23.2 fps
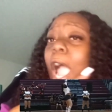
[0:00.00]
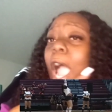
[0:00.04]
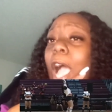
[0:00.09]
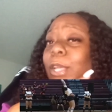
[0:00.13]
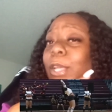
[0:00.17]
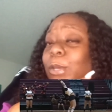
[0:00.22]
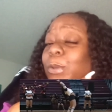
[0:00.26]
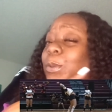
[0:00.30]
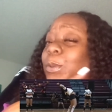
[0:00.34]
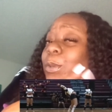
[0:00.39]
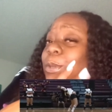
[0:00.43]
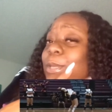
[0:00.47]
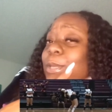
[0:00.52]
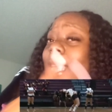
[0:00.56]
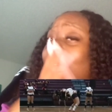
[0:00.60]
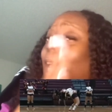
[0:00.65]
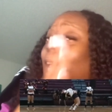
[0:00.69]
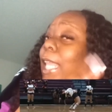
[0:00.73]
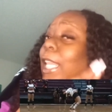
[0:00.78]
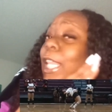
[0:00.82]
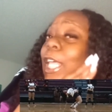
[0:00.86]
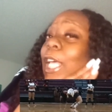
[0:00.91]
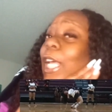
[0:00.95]
You know what I'm
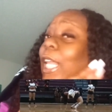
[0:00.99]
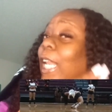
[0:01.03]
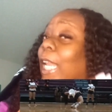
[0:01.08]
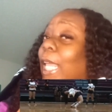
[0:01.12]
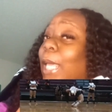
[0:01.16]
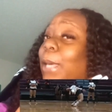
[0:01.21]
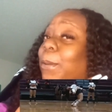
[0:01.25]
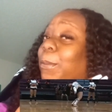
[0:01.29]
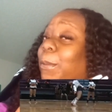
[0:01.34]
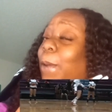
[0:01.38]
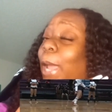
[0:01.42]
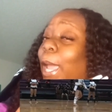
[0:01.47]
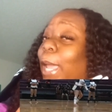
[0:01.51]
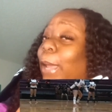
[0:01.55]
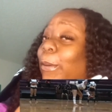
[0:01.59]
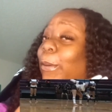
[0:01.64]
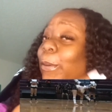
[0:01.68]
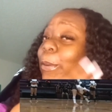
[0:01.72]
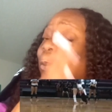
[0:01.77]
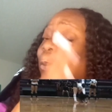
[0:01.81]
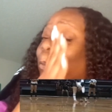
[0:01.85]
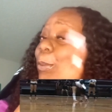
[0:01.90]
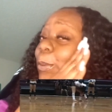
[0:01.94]
saying? We'll clip right
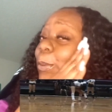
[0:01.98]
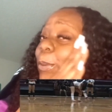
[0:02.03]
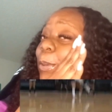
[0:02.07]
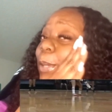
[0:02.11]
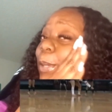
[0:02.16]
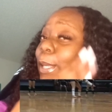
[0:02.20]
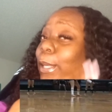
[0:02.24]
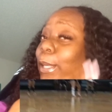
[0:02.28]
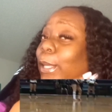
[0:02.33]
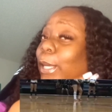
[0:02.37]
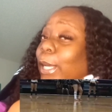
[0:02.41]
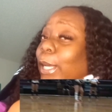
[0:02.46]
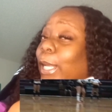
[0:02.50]
here, you know, and we'll